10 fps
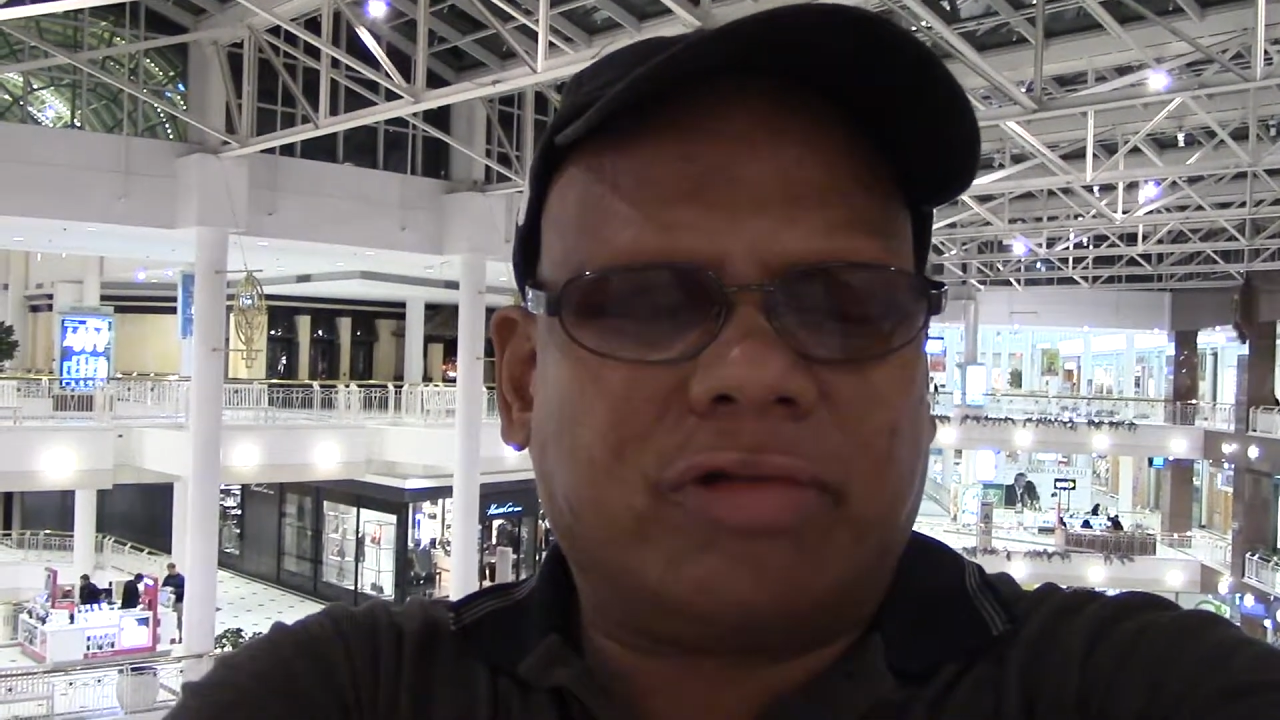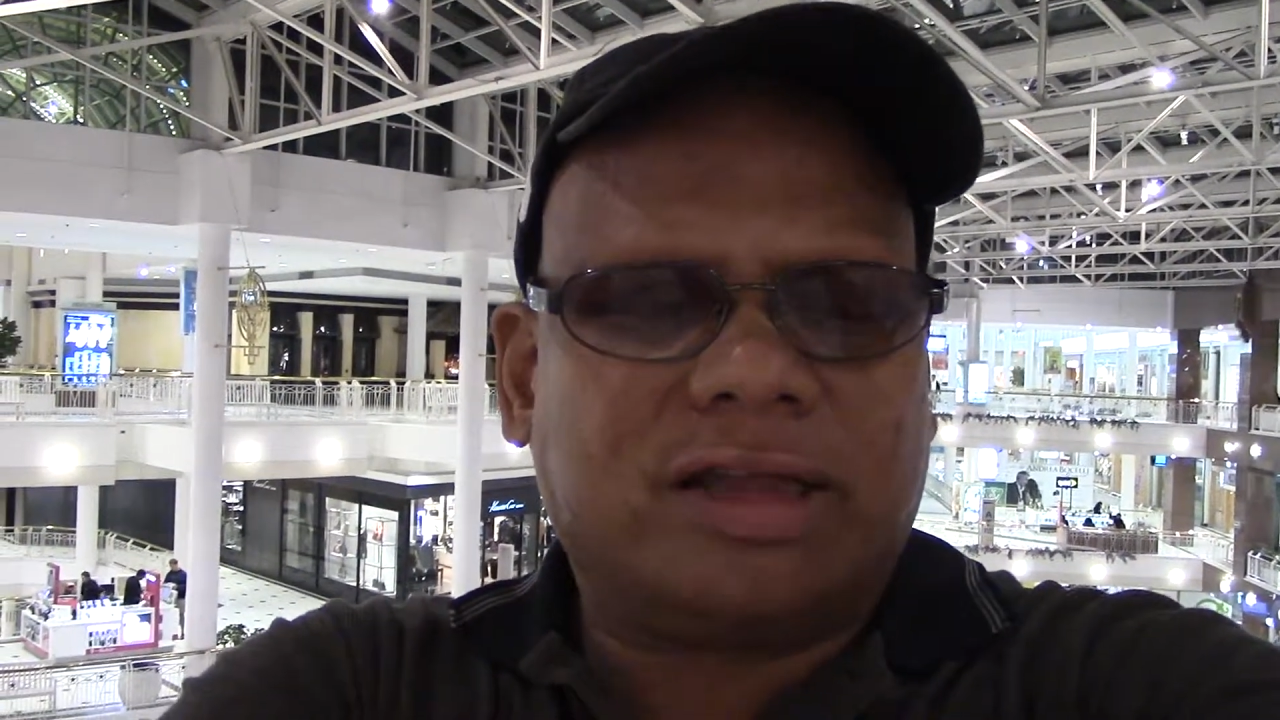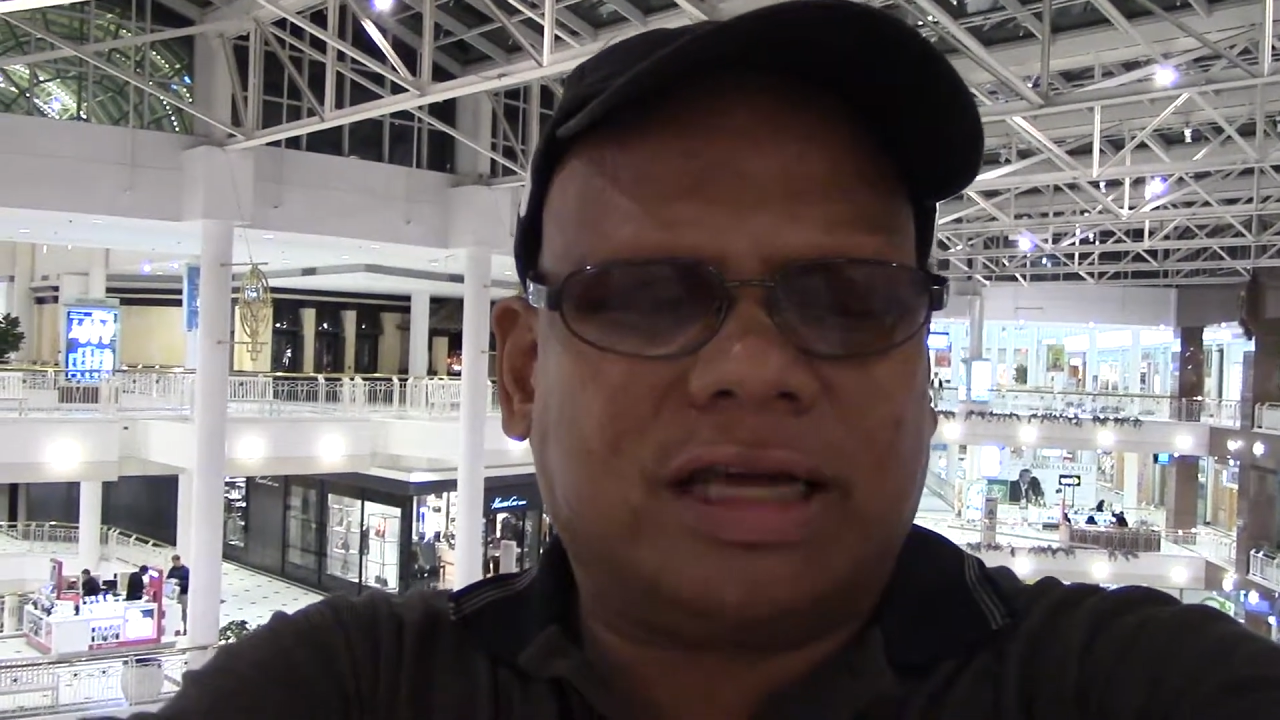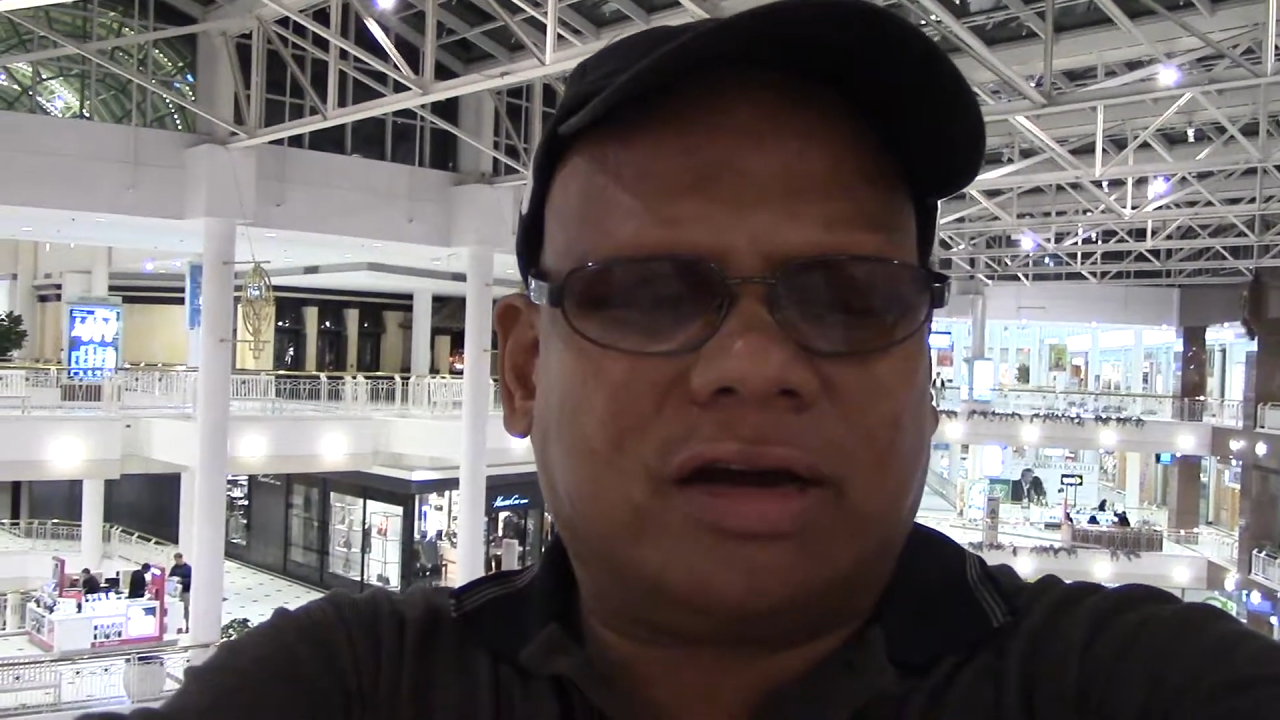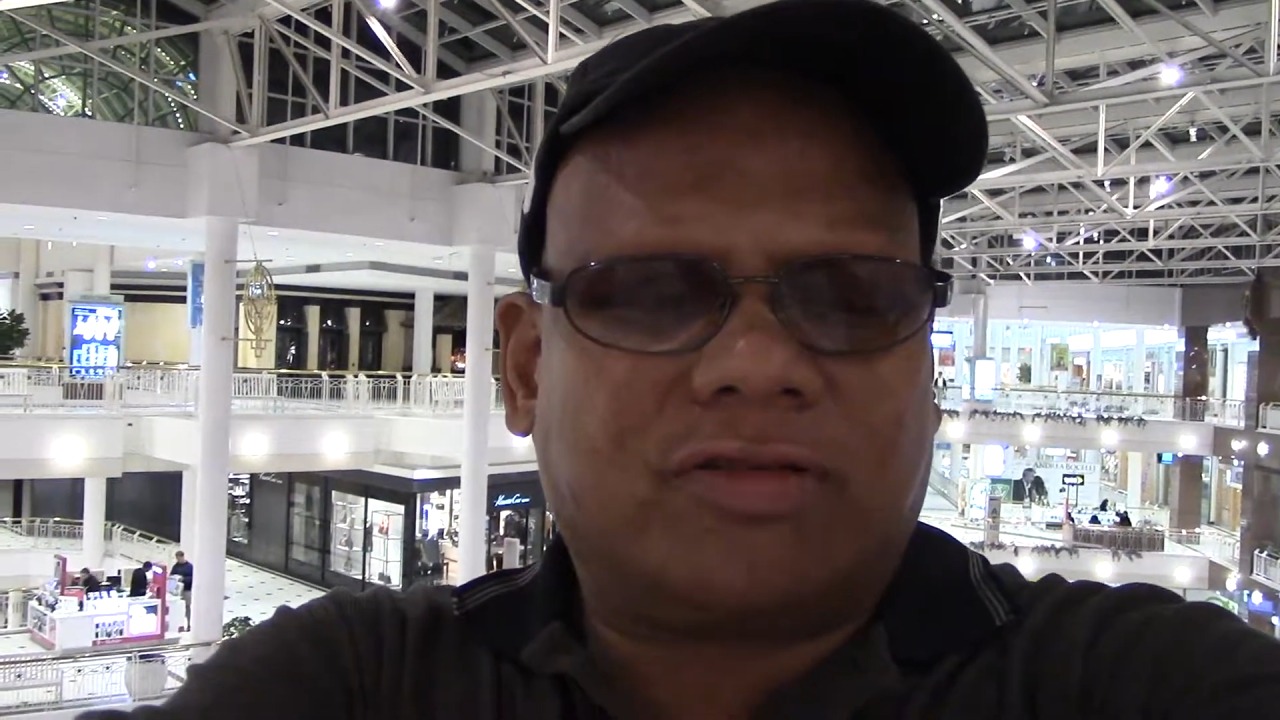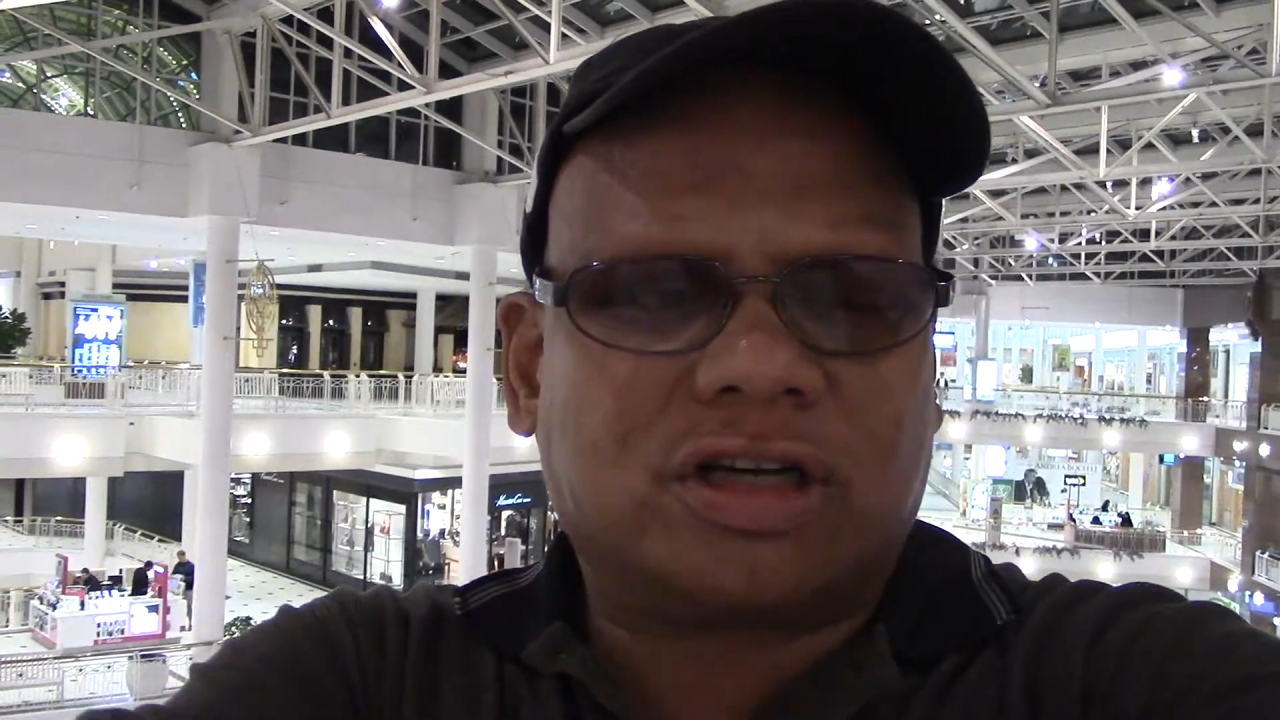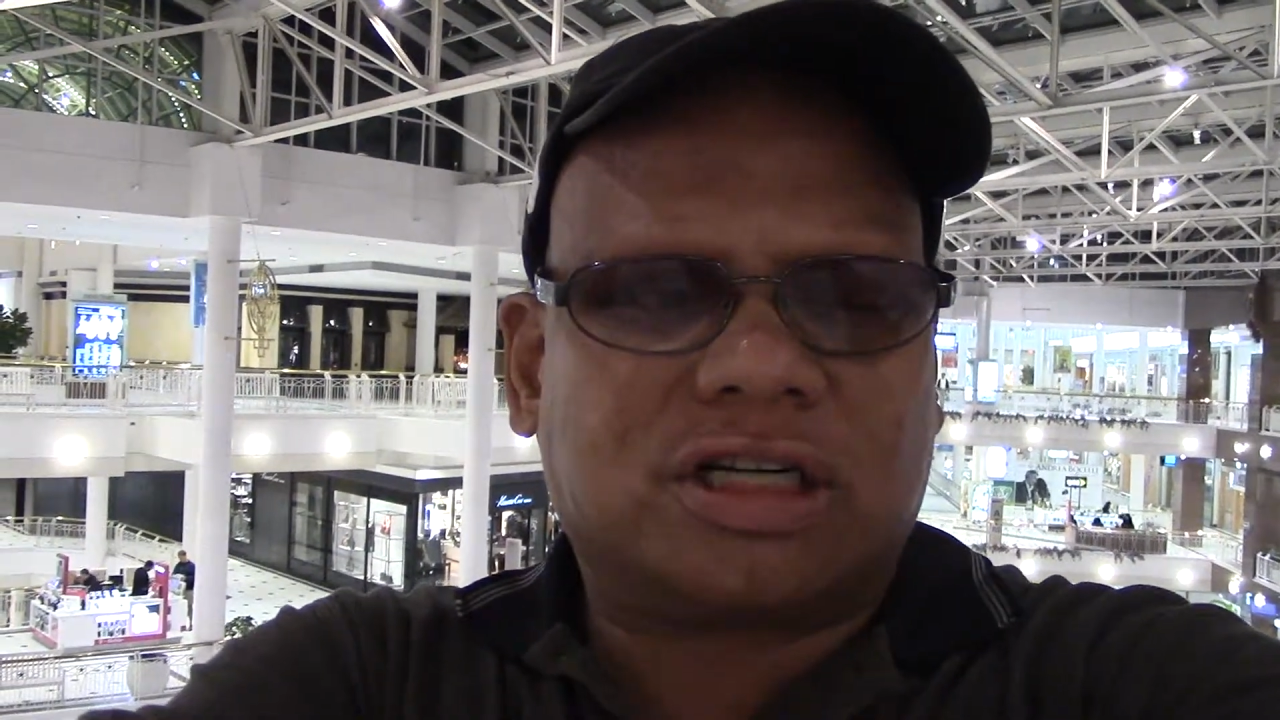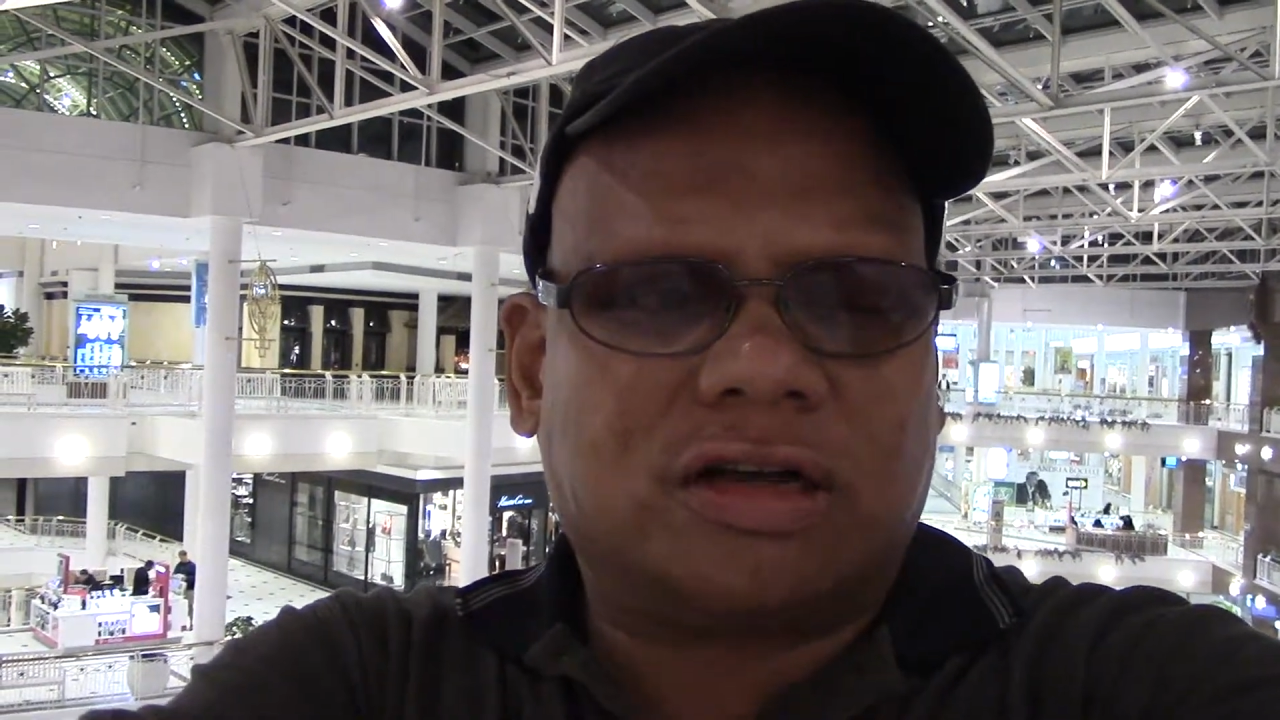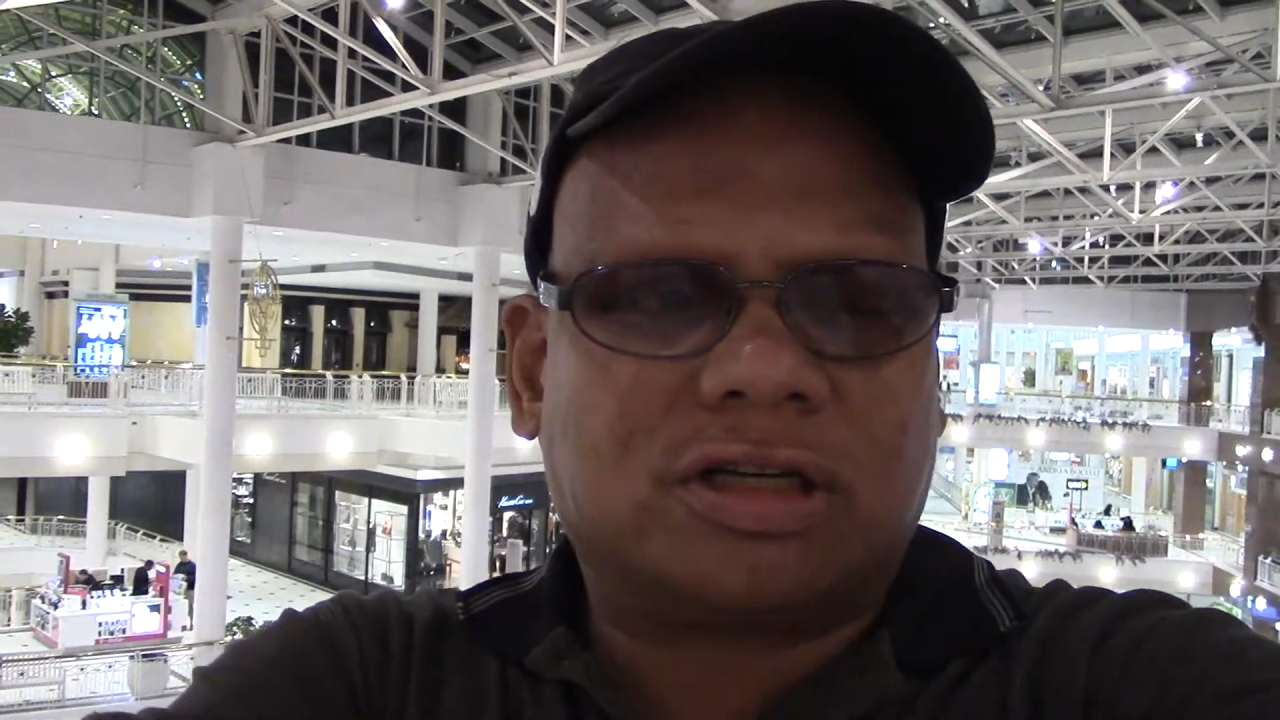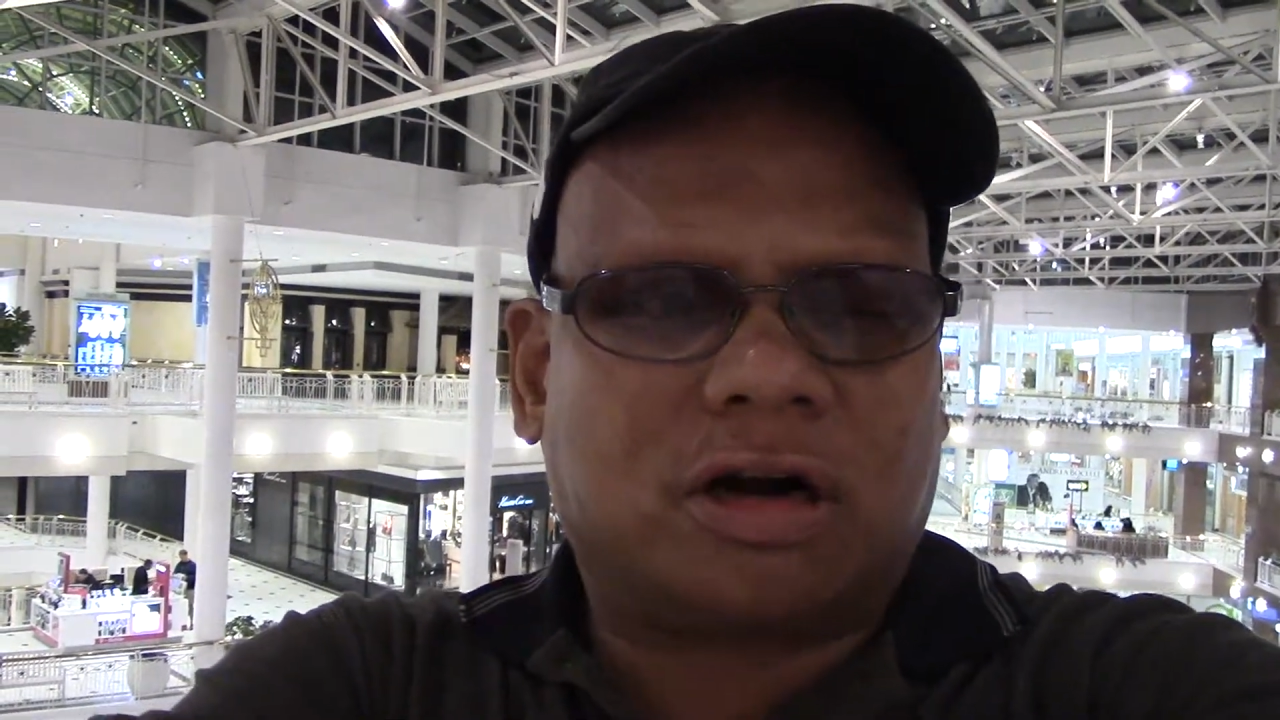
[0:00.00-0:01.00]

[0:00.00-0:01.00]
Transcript: we think of ourselves